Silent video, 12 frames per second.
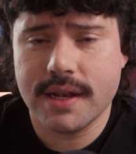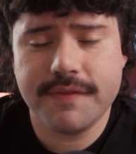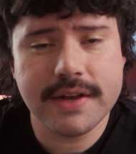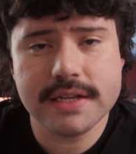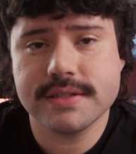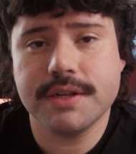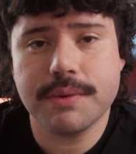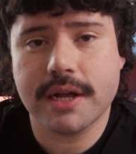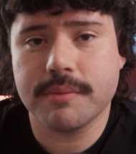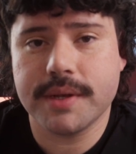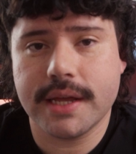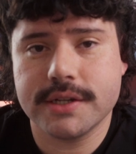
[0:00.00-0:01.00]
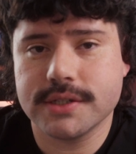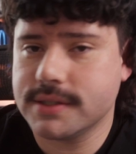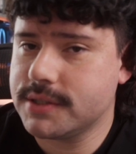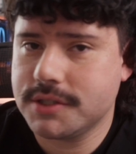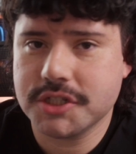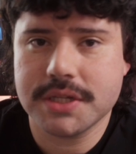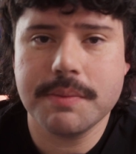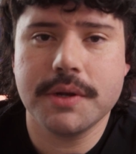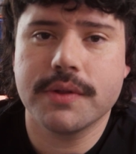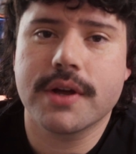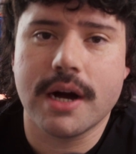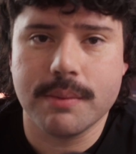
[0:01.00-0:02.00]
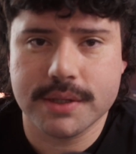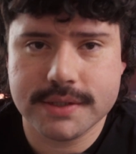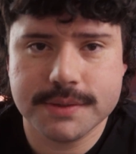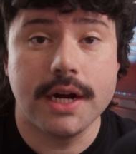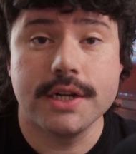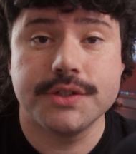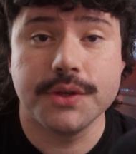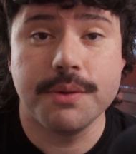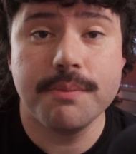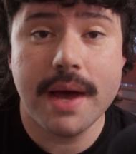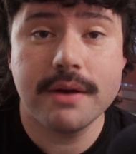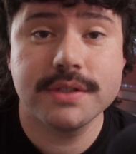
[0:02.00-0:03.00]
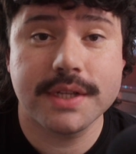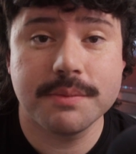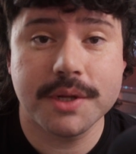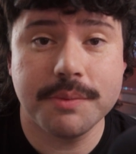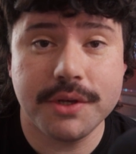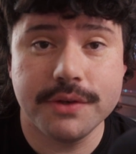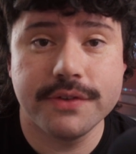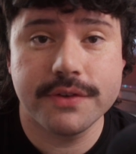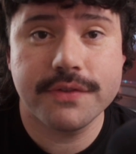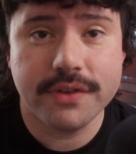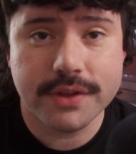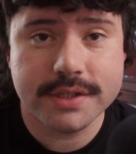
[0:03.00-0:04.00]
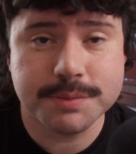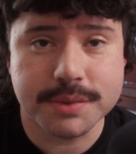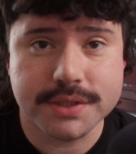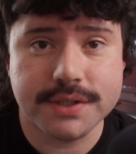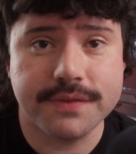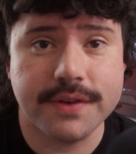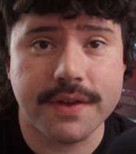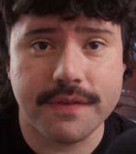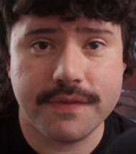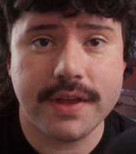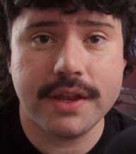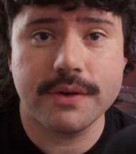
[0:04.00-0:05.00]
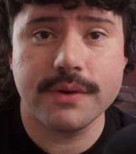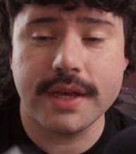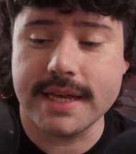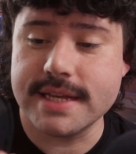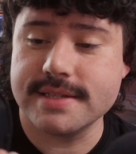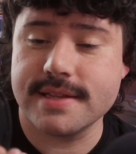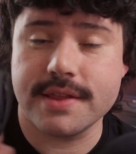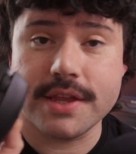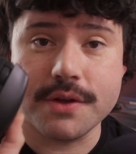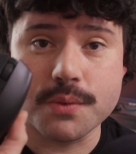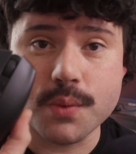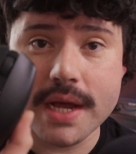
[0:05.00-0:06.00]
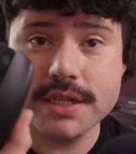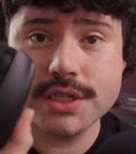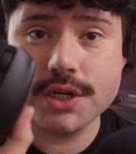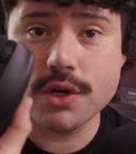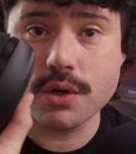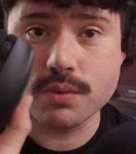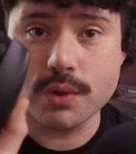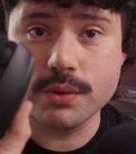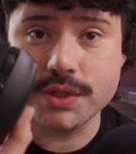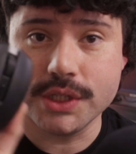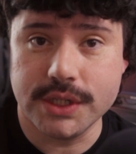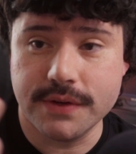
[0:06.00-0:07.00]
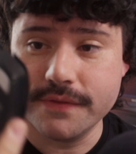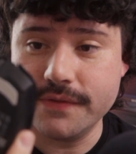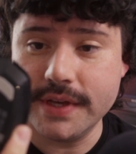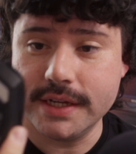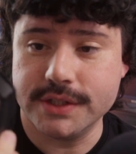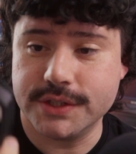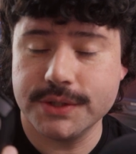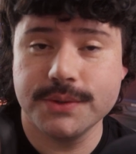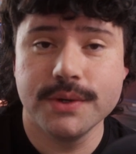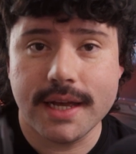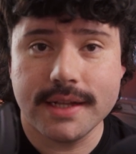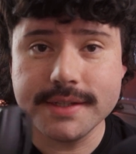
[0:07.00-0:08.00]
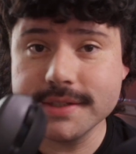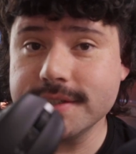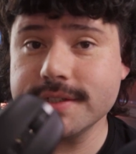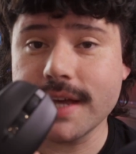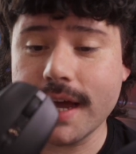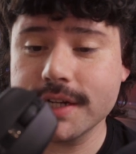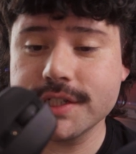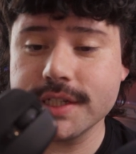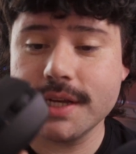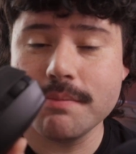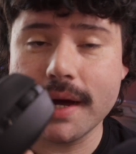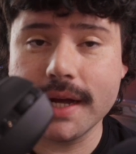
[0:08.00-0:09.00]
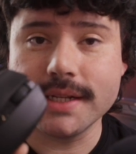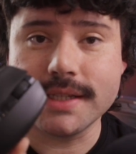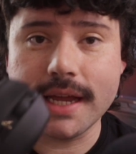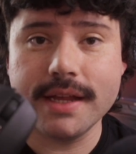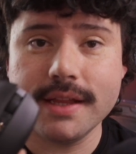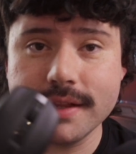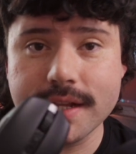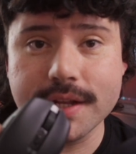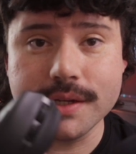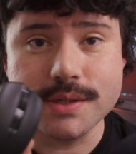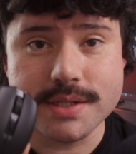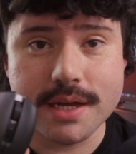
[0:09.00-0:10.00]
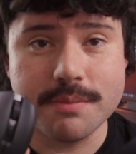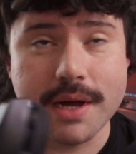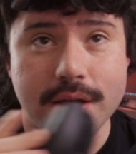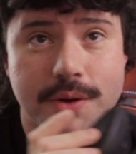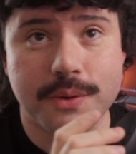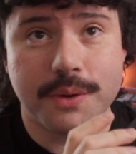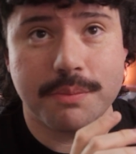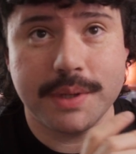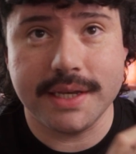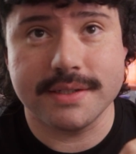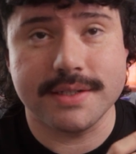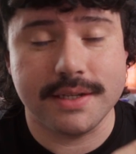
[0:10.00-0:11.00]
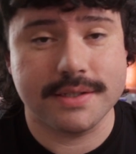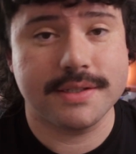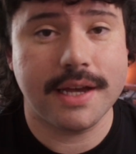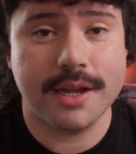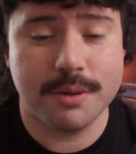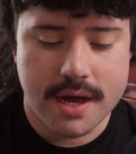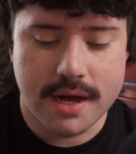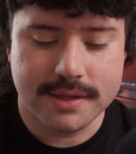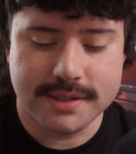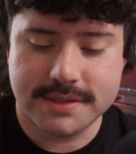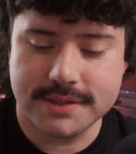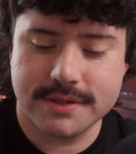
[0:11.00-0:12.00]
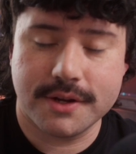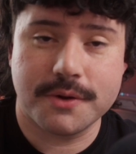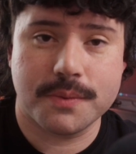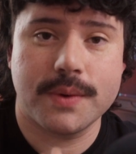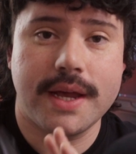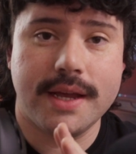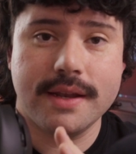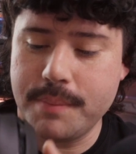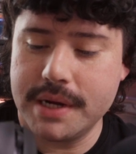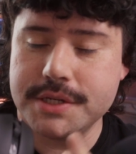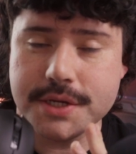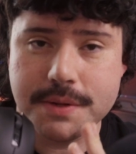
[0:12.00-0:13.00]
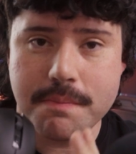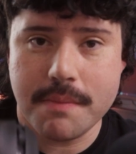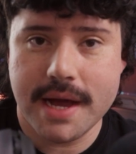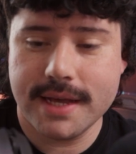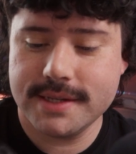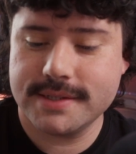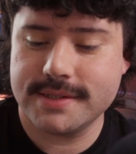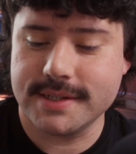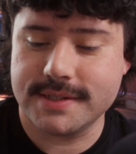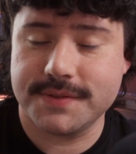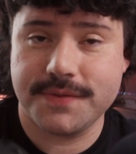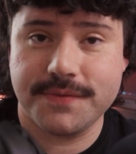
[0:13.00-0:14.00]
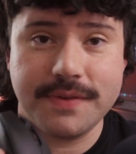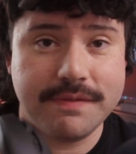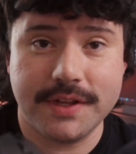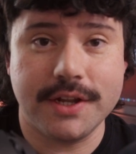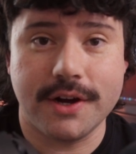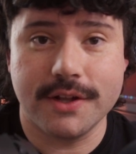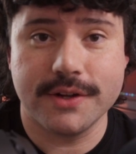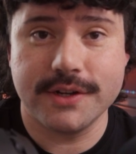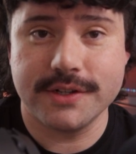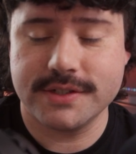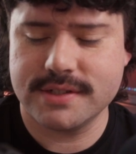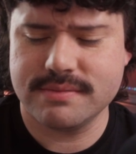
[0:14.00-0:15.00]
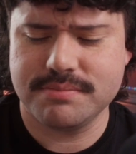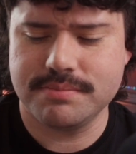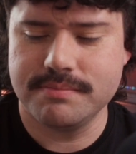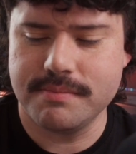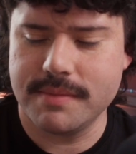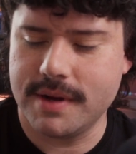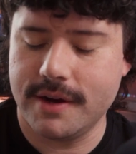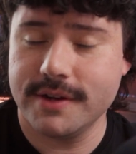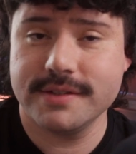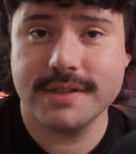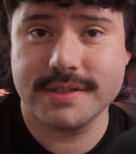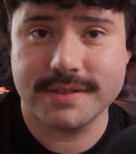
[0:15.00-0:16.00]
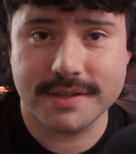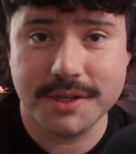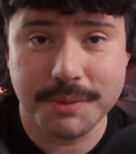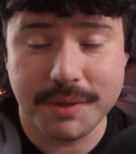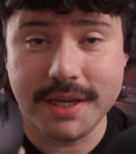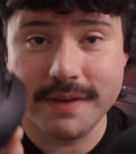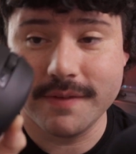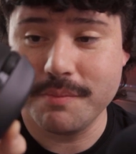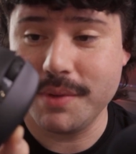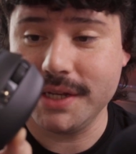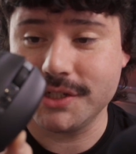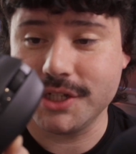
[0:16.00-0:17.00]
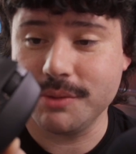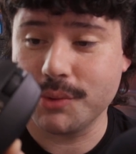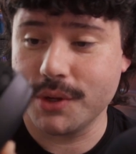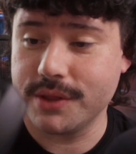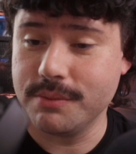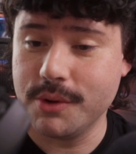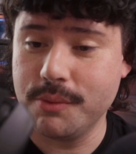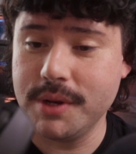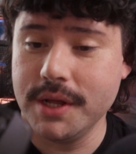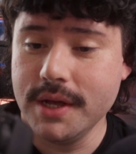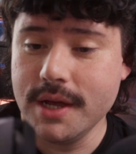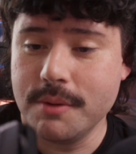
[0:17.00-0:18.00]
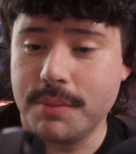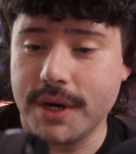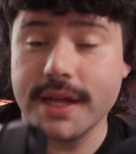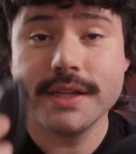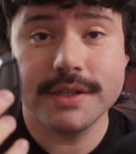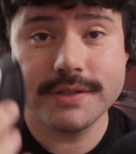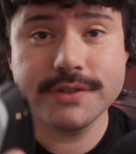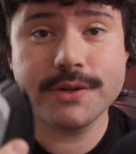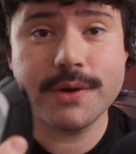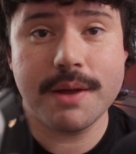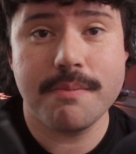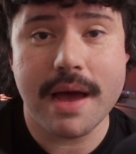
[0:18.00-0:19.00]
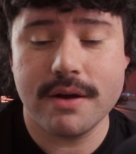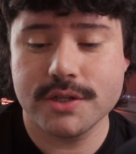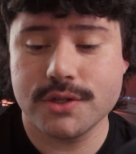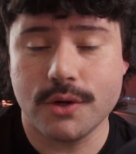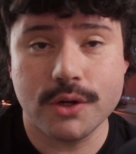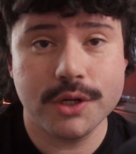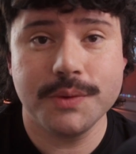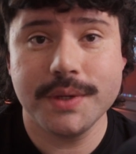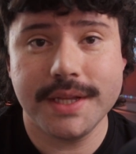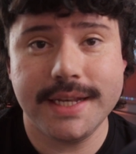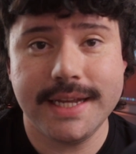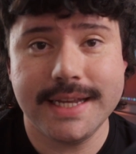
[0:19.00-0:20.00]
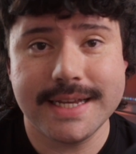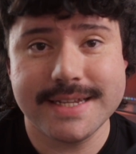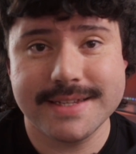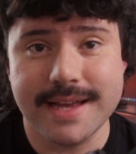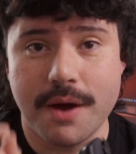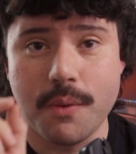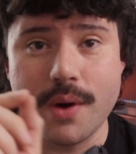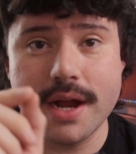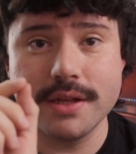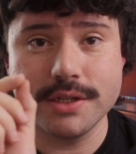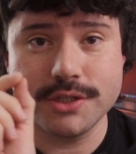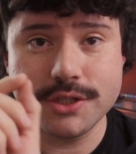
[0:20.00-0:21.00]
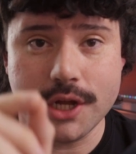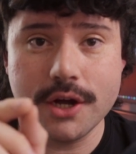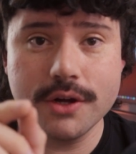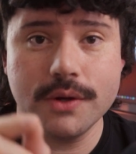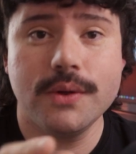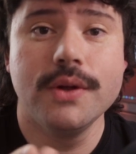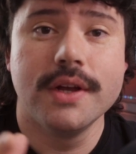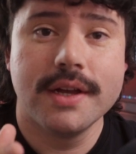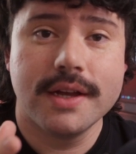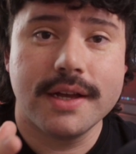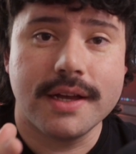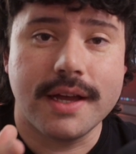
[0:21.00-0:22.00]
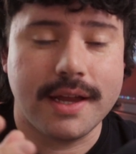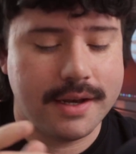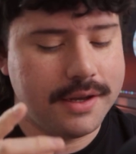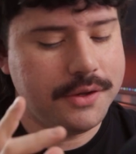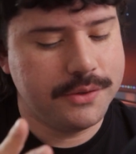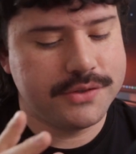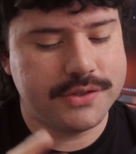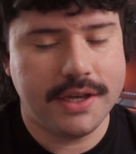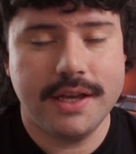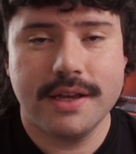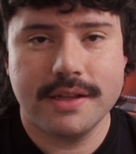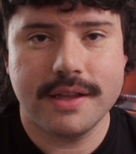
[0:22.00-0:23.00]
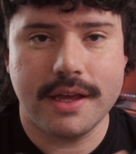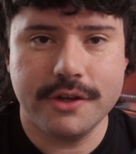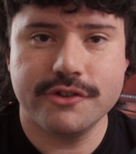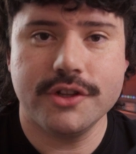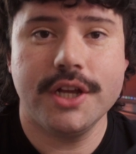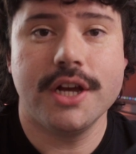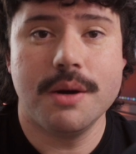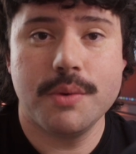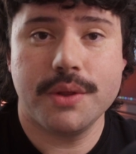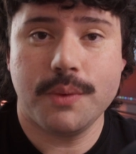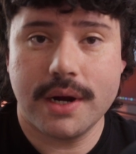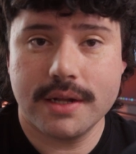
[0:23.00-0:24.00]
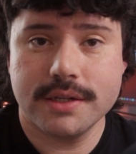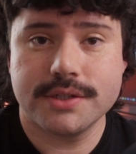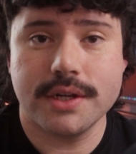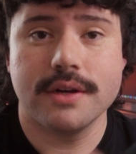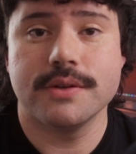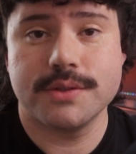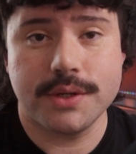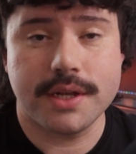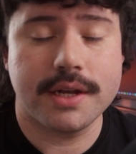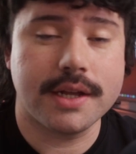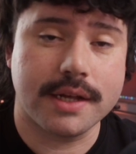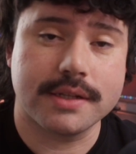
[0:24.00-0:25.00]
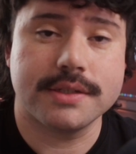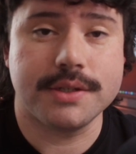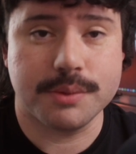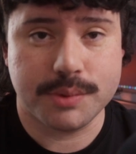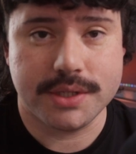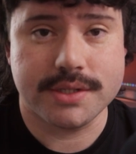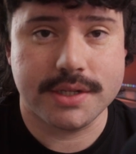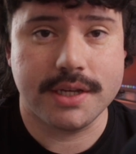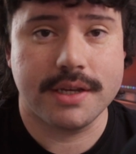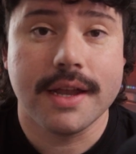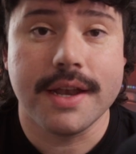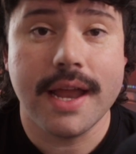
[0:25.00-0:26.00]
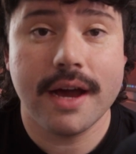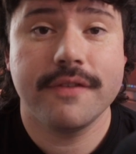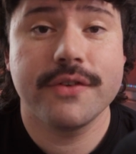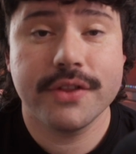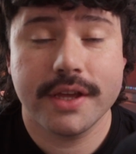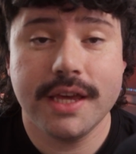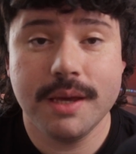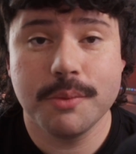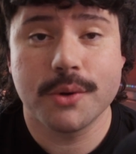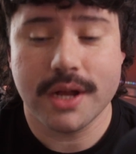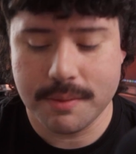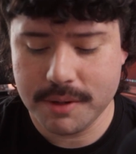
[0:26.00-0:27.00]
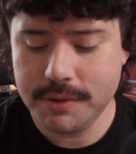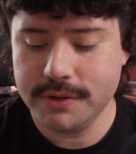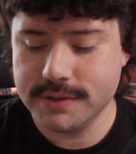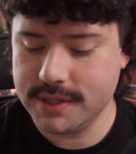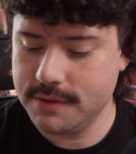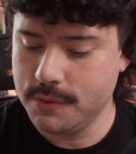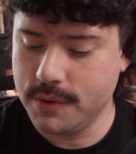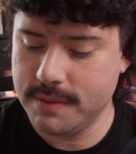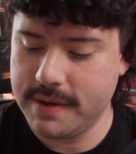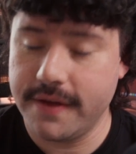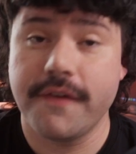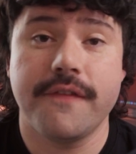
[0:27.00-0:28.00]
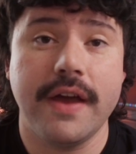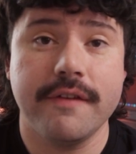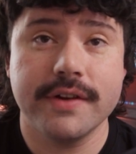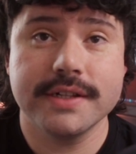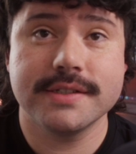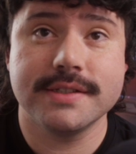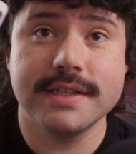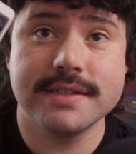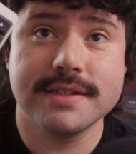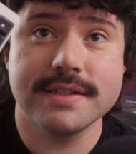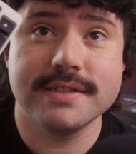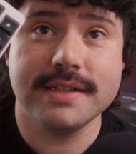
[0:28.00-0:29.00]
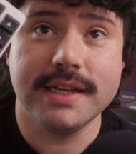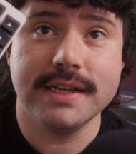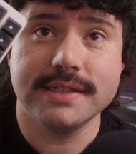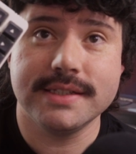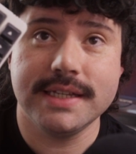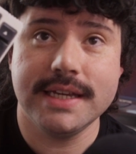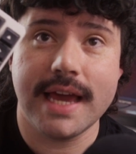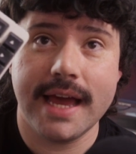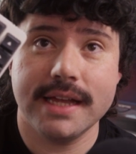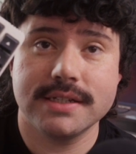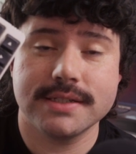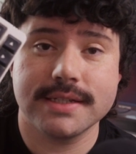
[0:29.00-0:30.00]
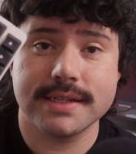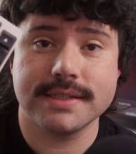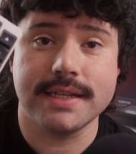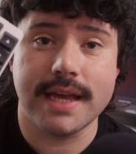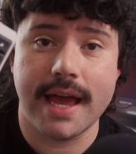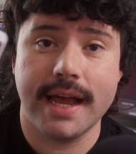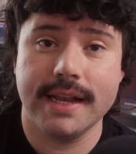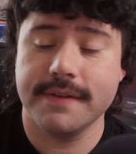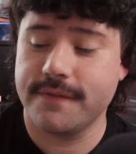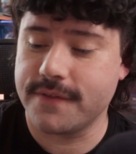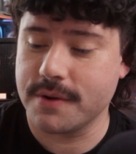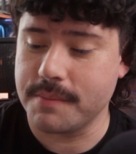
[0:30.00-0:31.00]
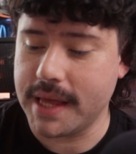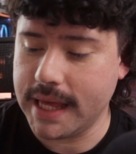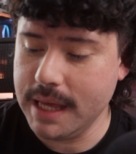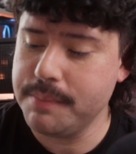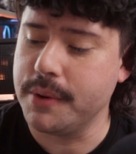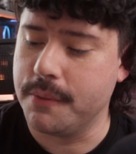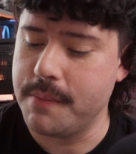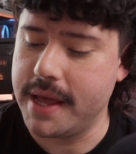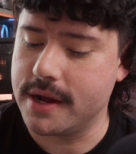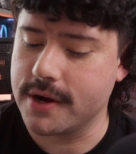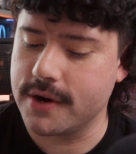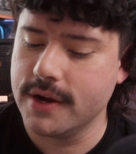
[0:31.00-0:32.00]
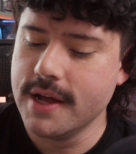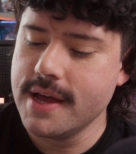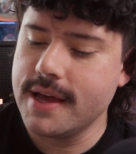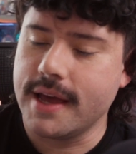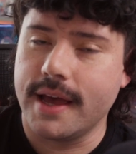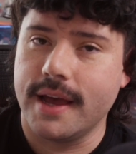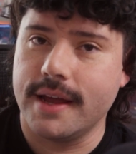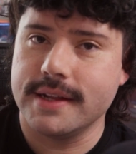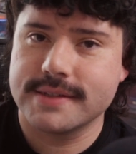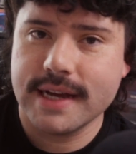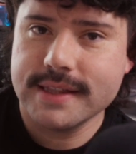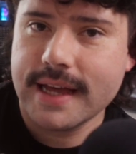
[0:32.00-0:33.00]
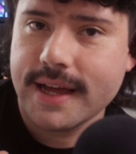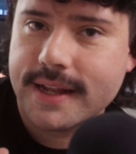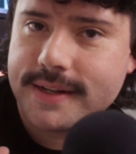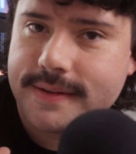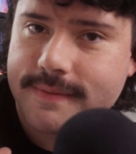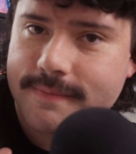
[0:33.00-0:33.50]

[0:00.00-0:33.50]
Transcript: And if you guys need recommendations, just let me know in the comments. All right, so the mouse that I'm going to be using for this specific video is the Razer Orochi V2, and this is actually my daily that I use on my own PC setup. Uh, this is a great budget mice. It's 50 $50 honestly it could be even be cheaper at the moment but this is a great mouse all you really need is that wireless dongle and you'll see they usually come with a wireless dongle so you can connect it to your PC. Now for the keyboard, I'm gonna be using one of my favorites. This is the TH68 from Epomaker, and it's got that